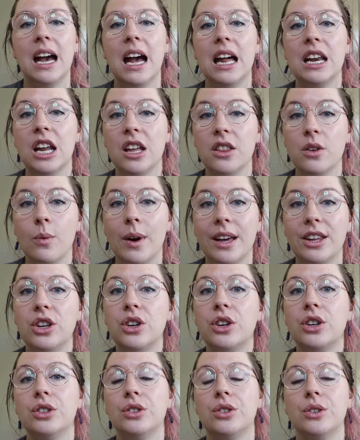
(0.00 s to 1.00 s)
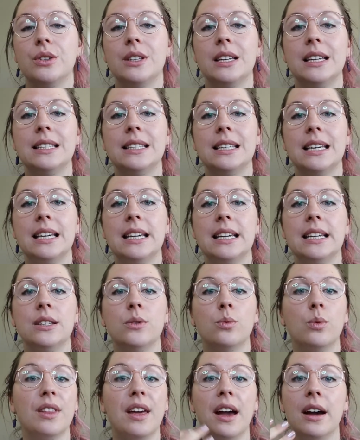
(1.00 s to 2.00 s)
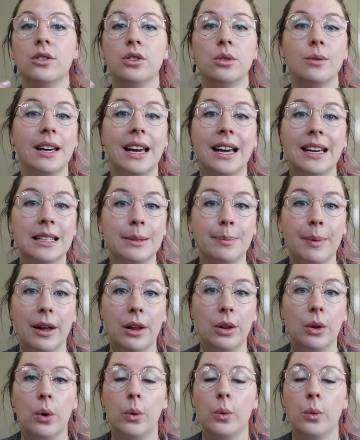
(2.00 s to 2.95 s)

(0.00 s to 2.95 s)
Another way you can do this is without doing a spell